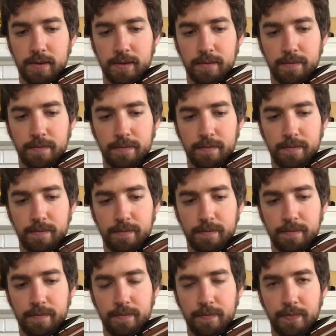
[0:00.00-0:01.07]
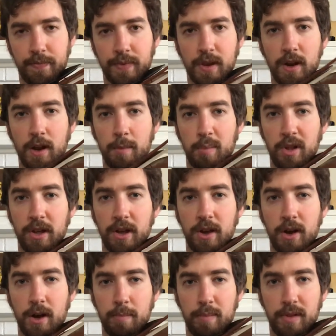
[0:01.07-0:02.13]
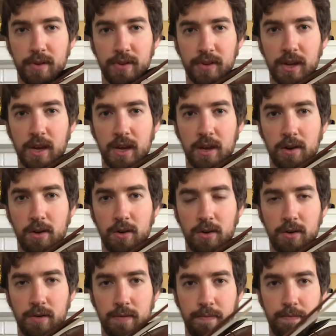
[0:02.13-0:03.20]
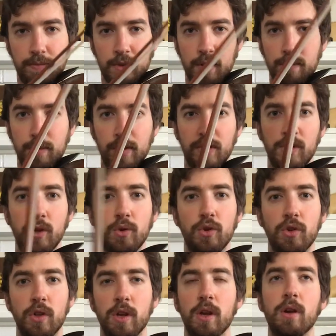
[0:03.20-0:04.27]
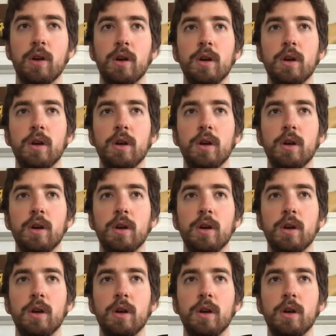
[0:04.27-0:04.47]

and I play up the scale, there's usually